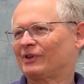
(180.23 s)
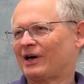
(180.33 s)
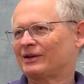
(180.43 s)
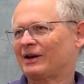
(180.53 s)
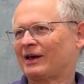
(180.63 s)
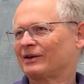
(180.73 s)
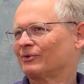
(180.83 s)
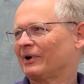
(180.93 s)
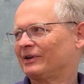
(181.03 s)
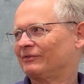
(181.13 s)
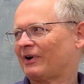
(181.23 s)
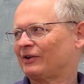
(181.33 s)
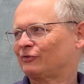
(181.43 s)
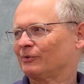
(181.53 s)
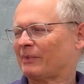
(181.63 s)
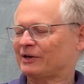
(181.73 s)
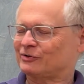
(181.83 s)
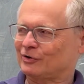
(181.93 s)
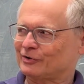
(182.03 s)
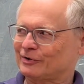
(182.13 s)
a lot, and I had a great advisor, Mike
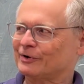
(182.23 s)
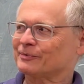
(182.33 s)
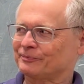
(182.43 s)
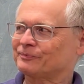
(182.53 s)
Turner.